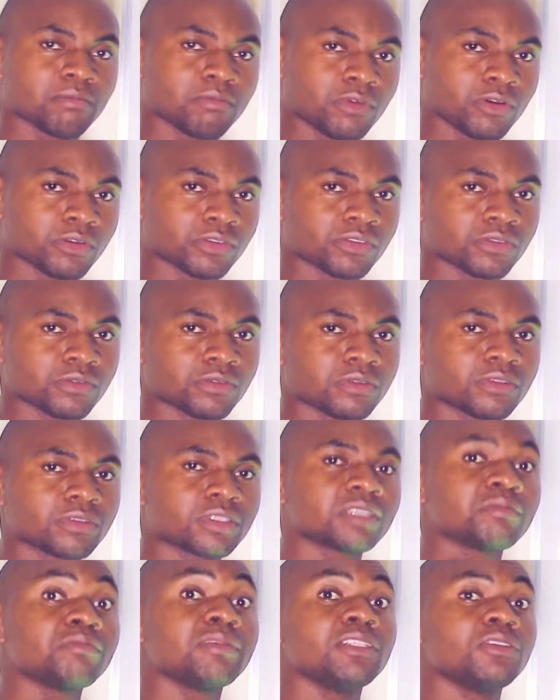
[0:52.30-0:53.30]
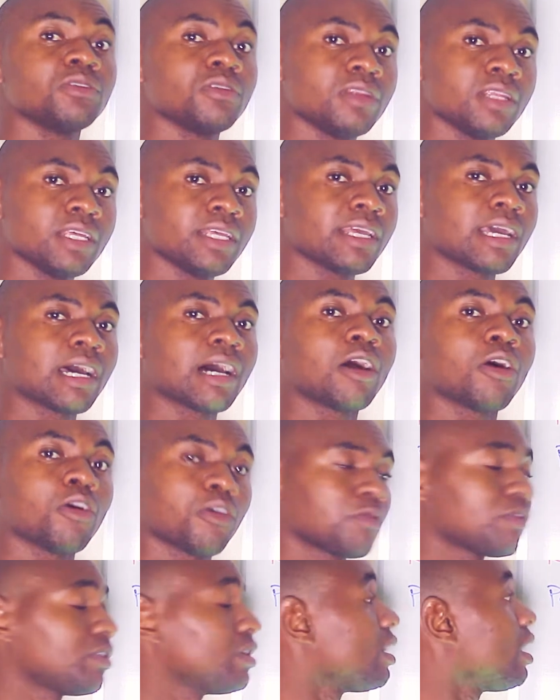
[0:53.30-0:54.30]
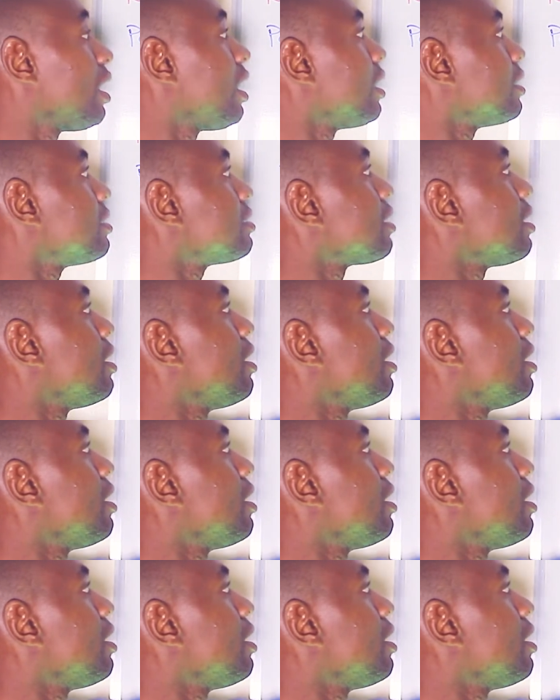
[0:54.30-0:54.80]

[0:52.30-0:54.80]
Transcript: muscle, the middle layer of the heart,